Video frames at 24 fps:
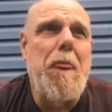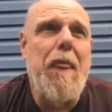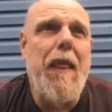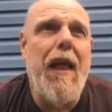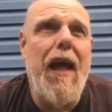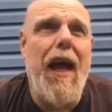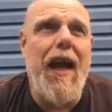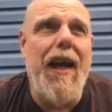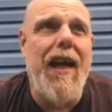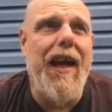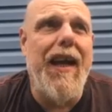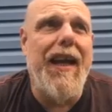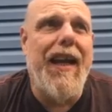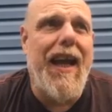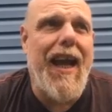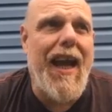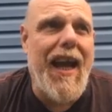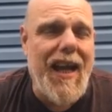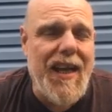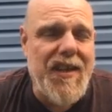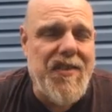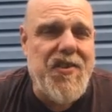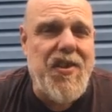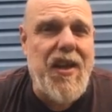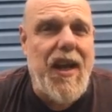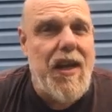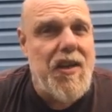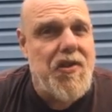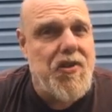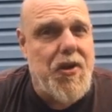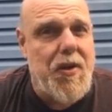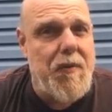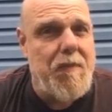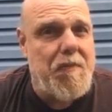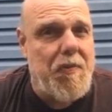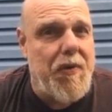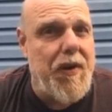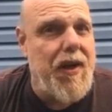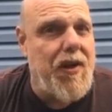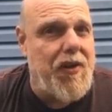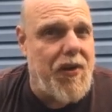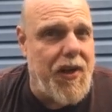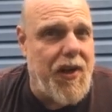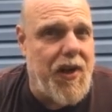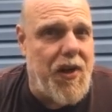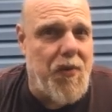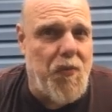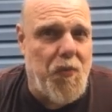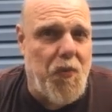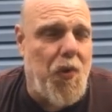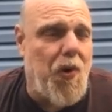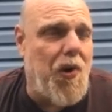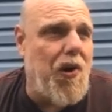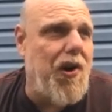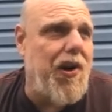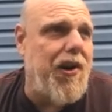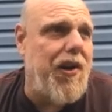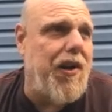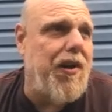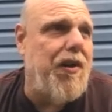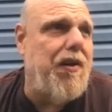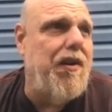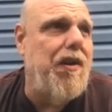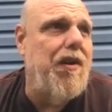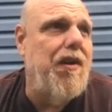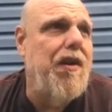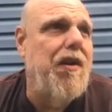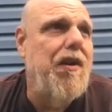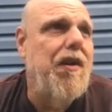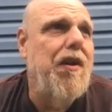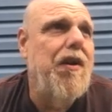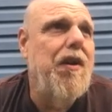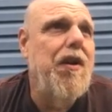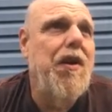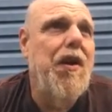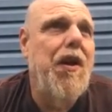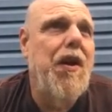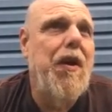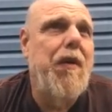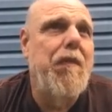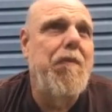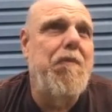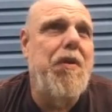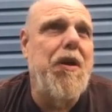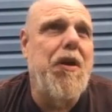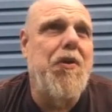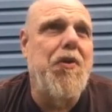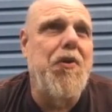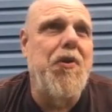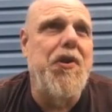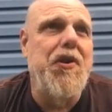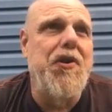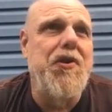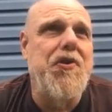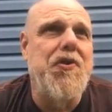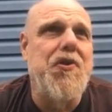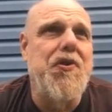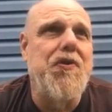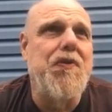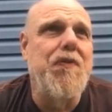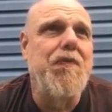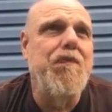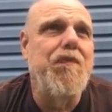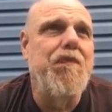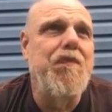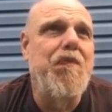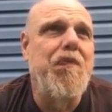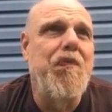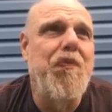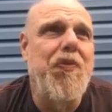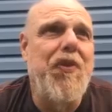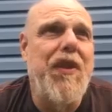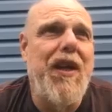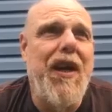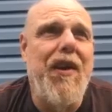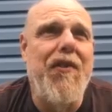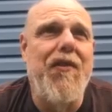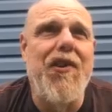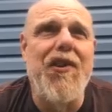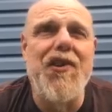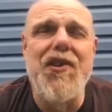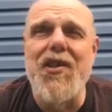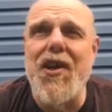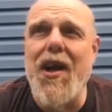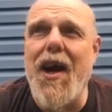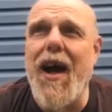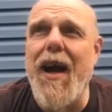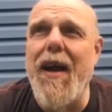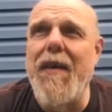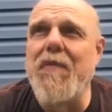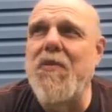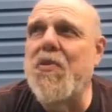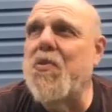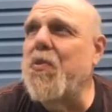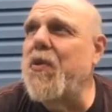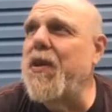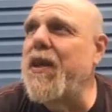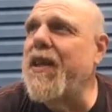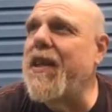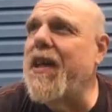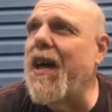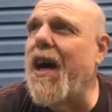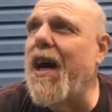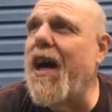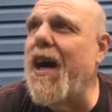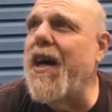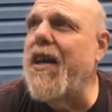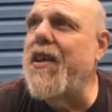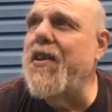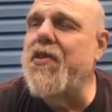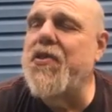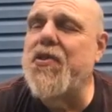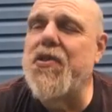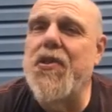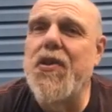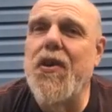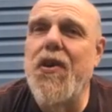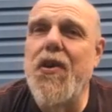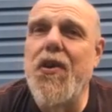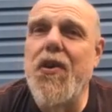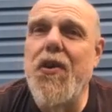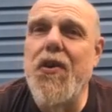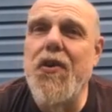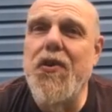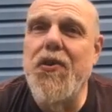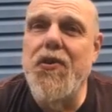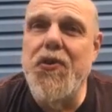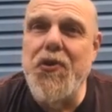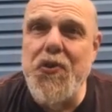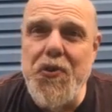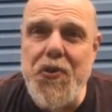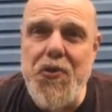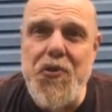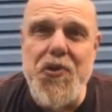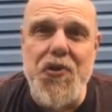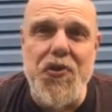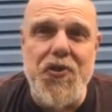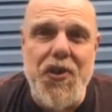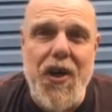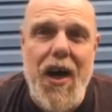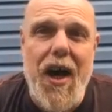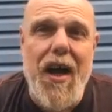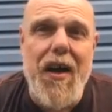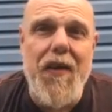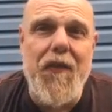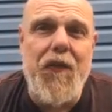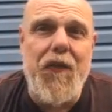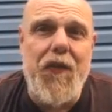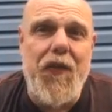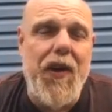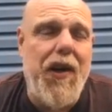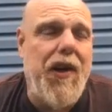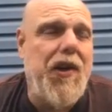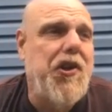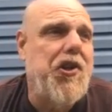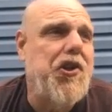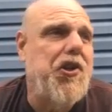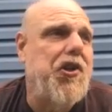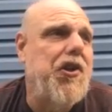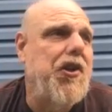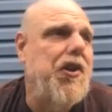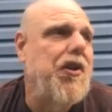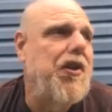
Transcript: And I can't say it's completely unwarranted, because there are times when guys lose a lot of fish